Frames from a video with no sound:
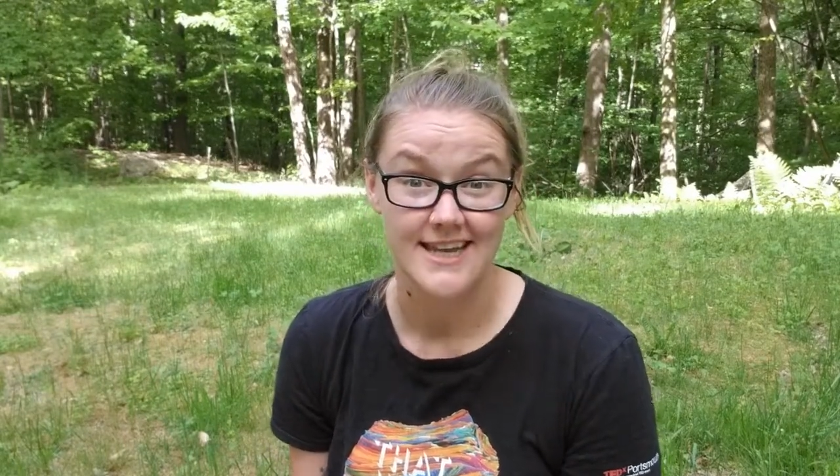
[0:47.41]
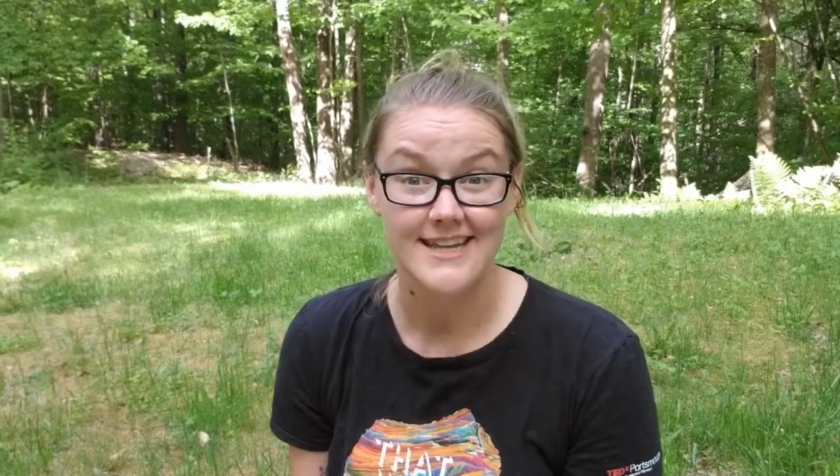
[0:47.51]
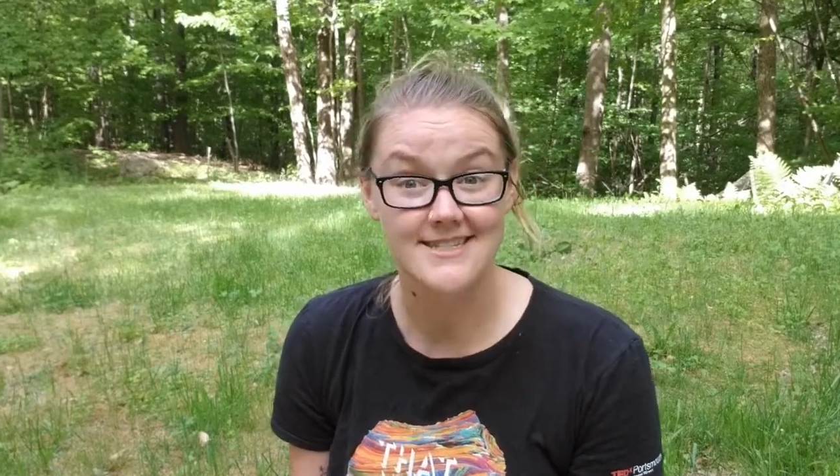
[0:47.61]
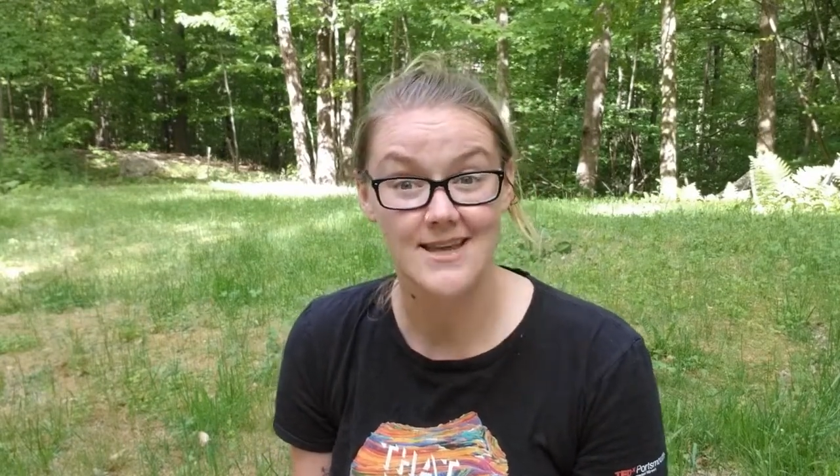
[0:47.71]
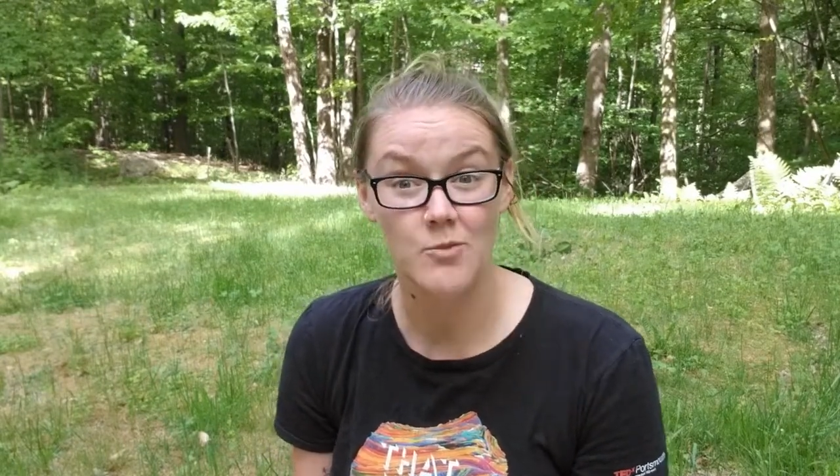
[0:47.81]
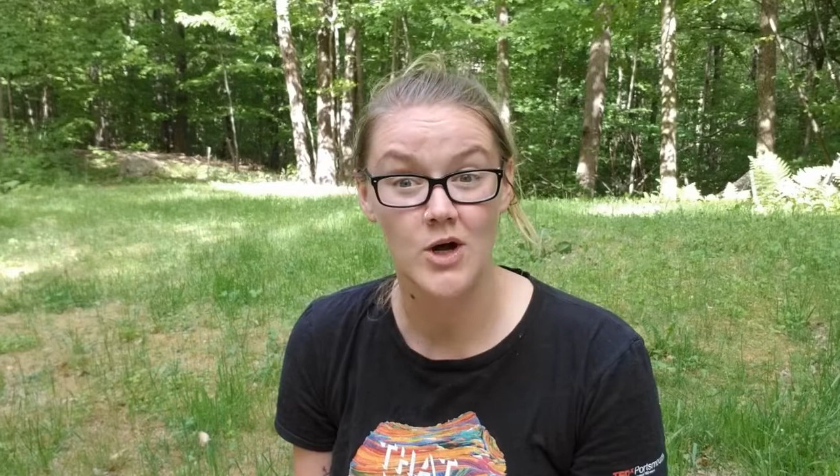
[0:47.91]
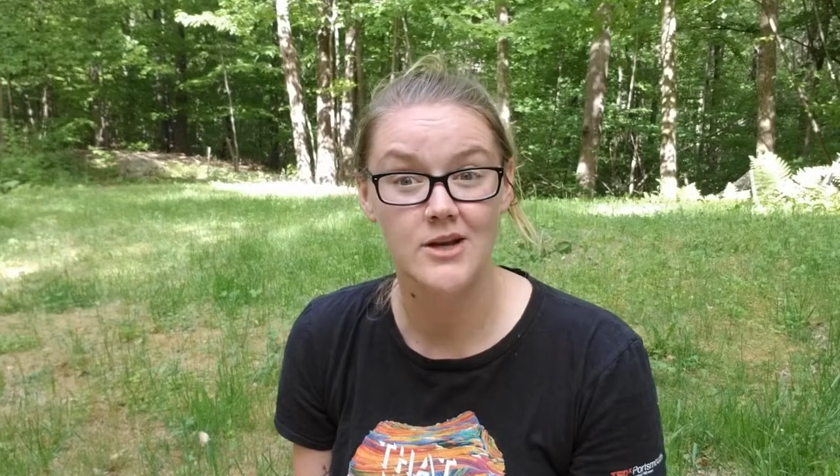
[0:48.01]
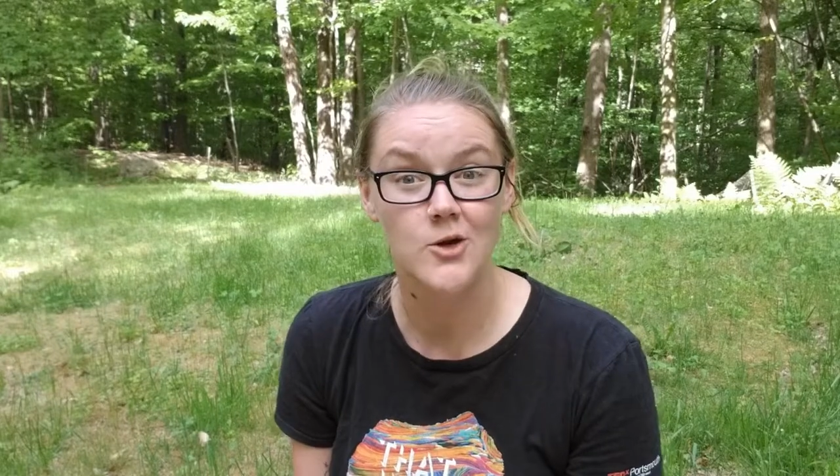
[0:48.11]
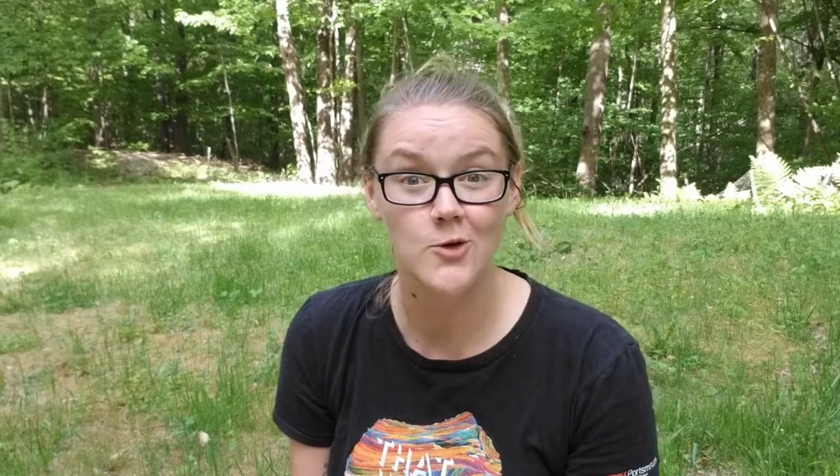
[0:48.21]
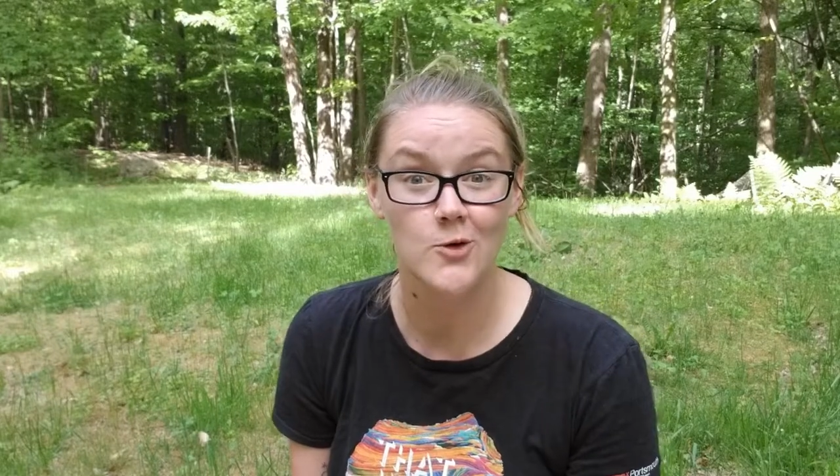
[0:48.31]
is someone
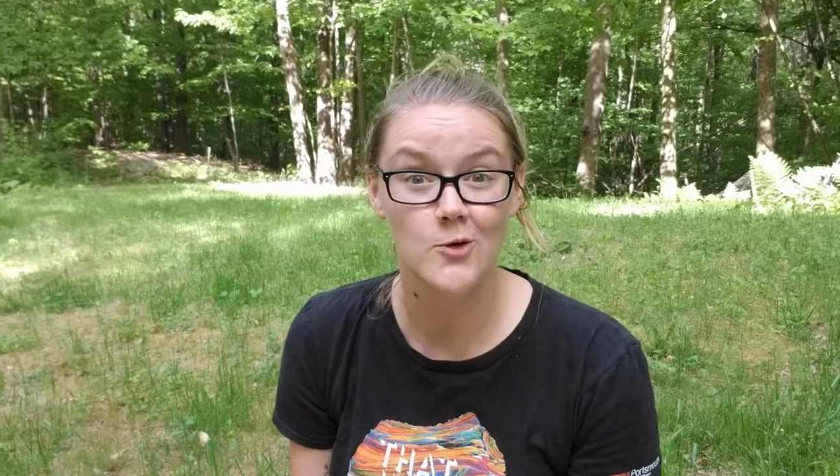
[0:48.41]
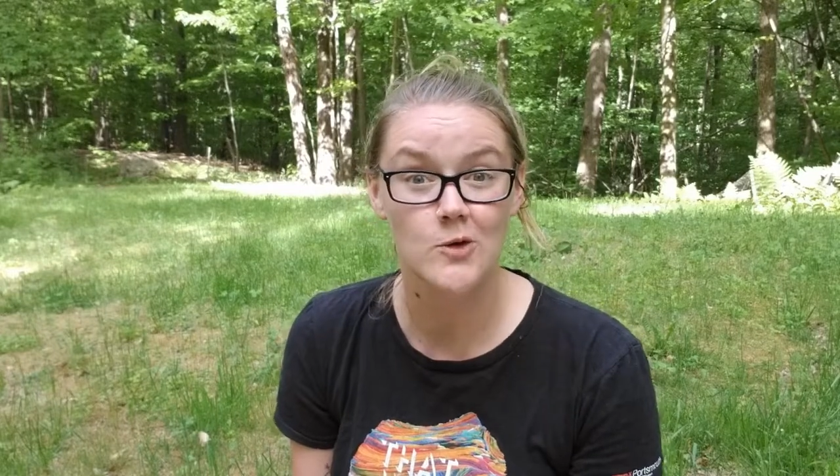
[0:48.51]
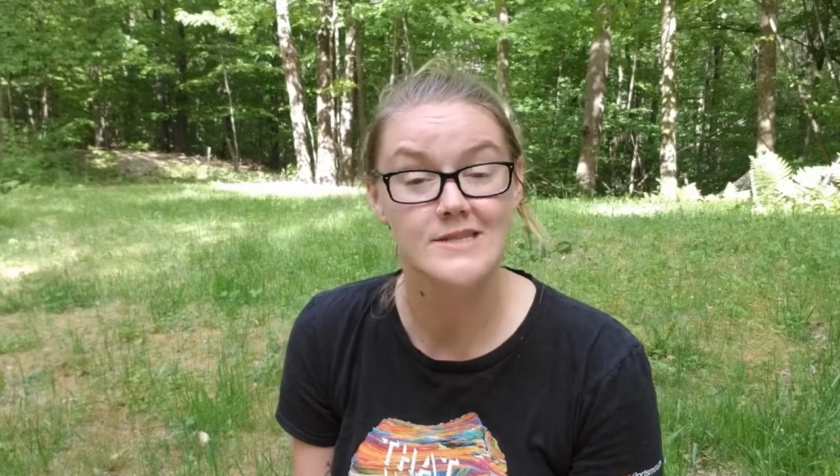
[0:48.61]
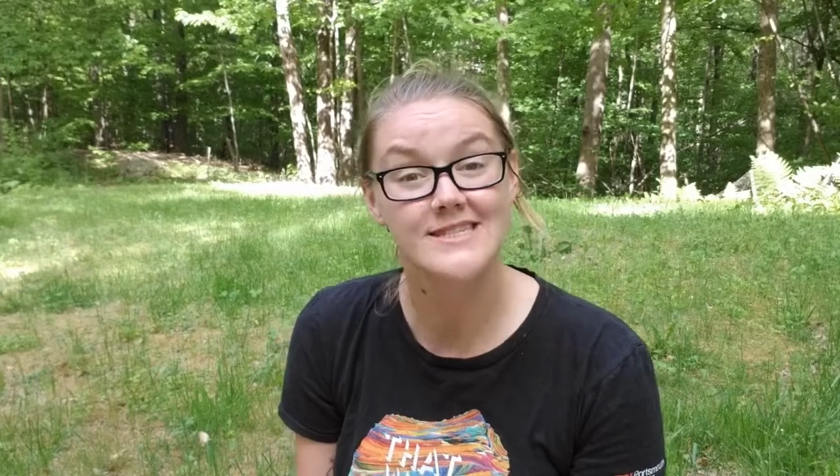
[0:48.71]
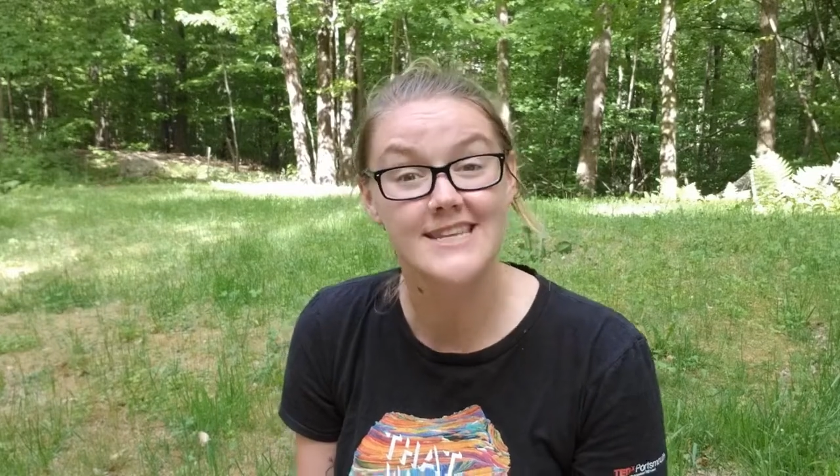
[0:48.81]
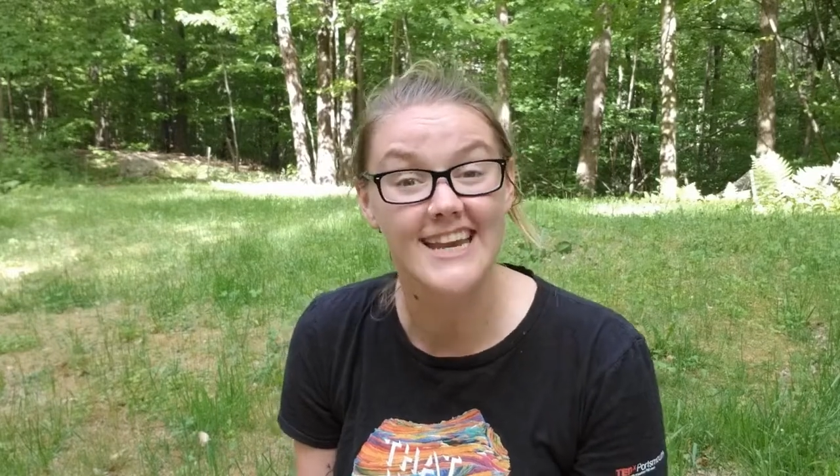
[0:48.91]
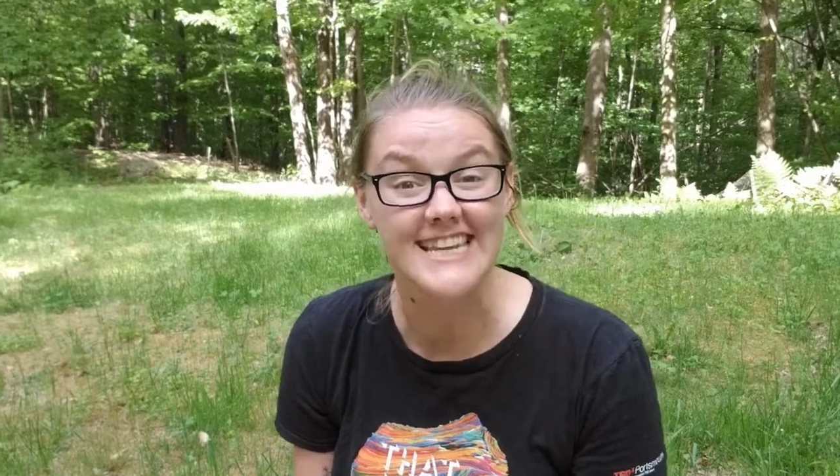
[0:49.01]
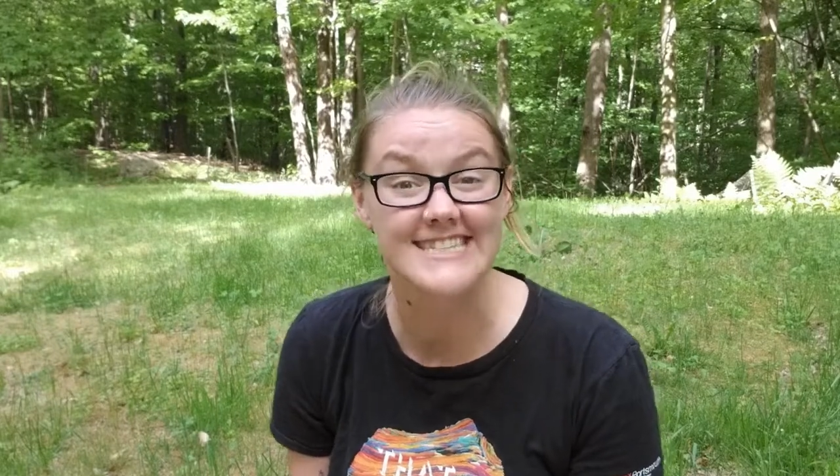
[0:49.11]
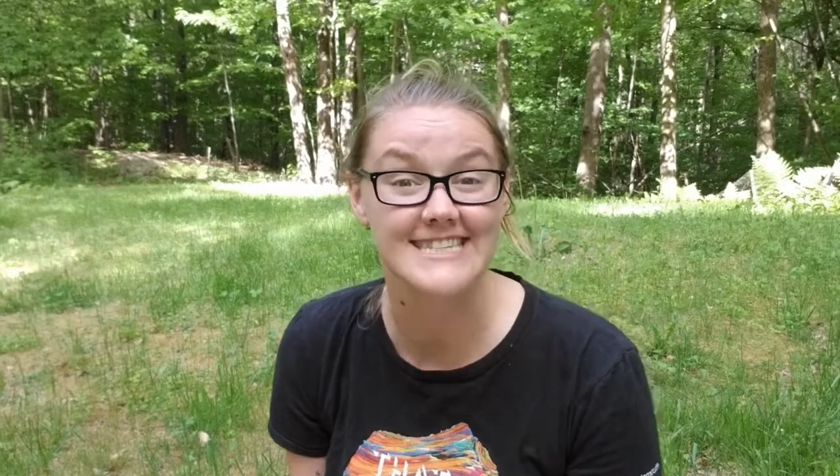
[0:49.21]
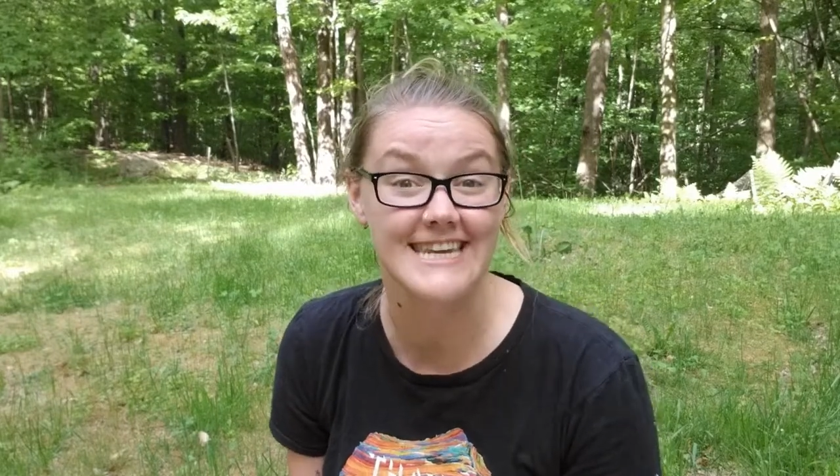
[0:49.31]
who
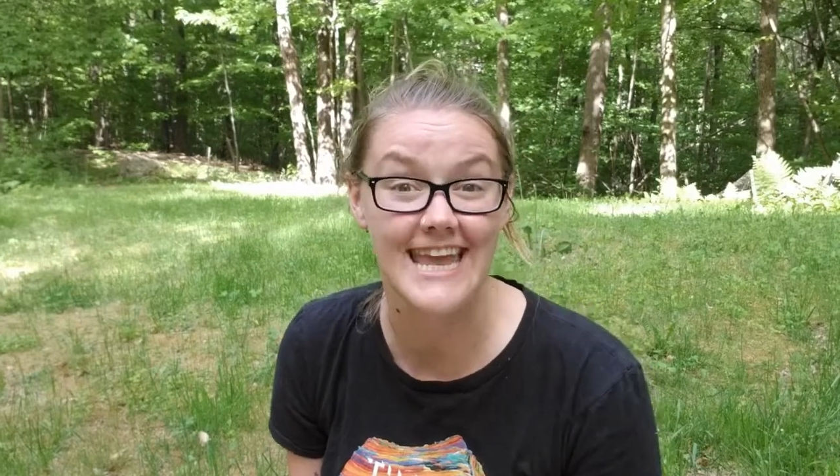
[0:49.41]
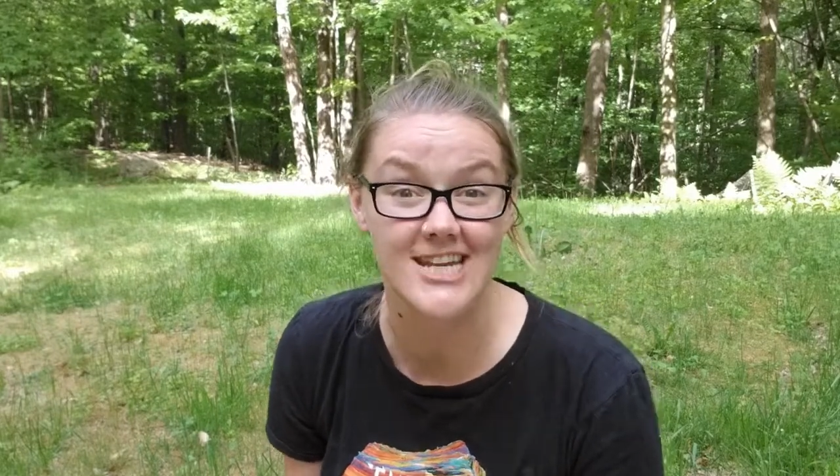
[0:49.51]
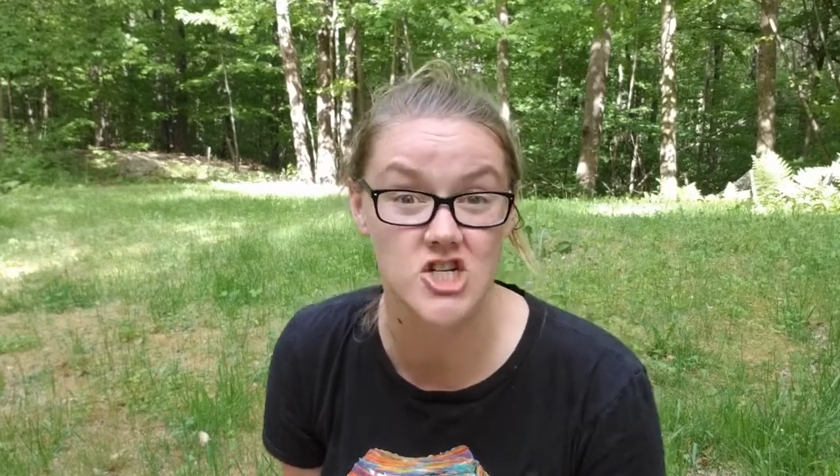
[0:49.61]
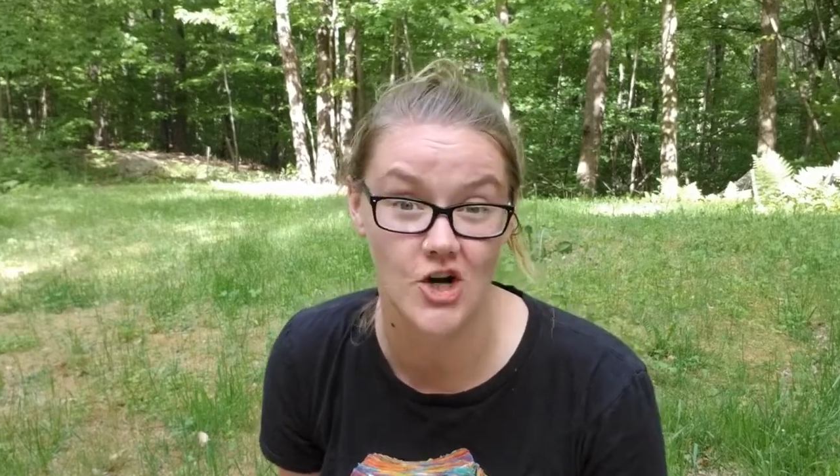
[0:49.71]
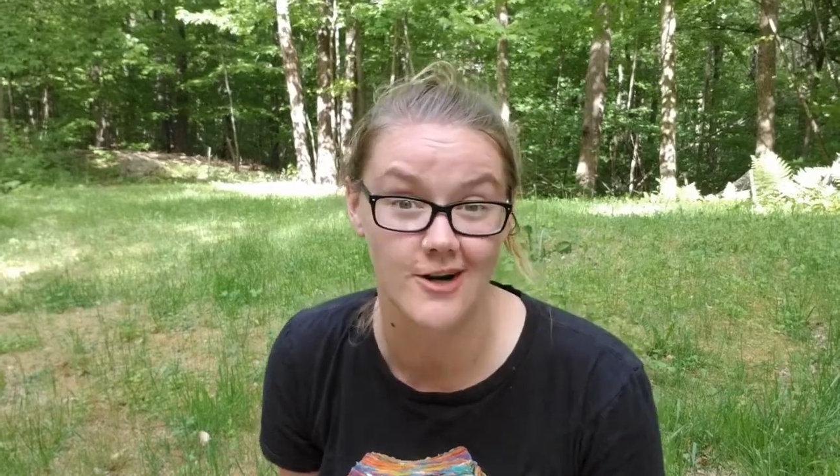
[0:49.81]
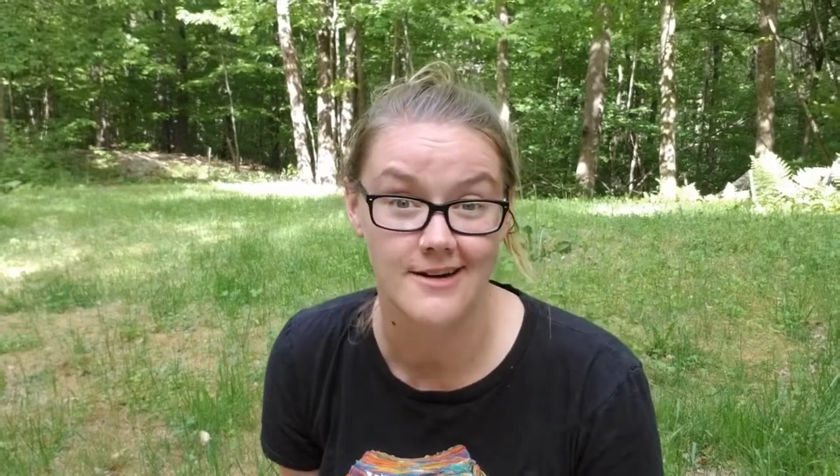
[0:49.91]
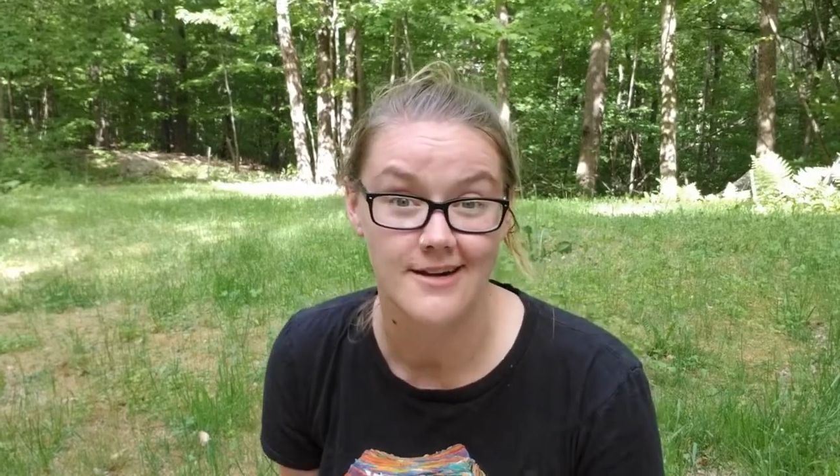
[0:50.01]
studies nature